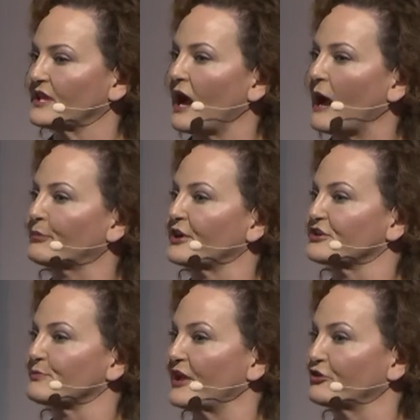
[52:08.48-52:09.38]
operator's
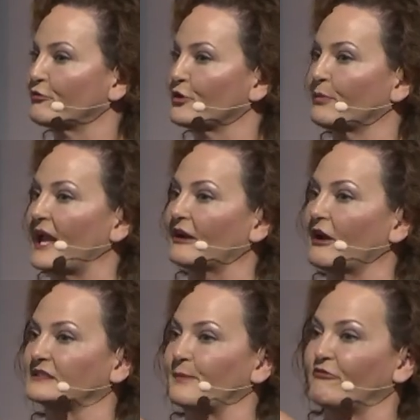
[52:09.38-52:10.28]
manual for the Blackhawk's
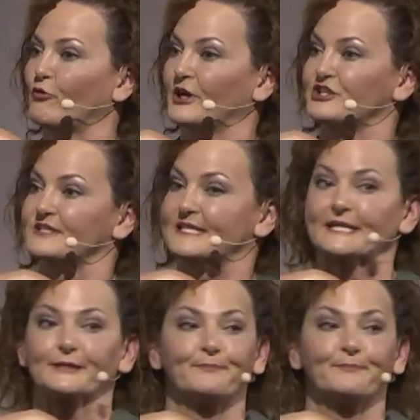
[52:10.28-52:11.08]
about 4 inches thick.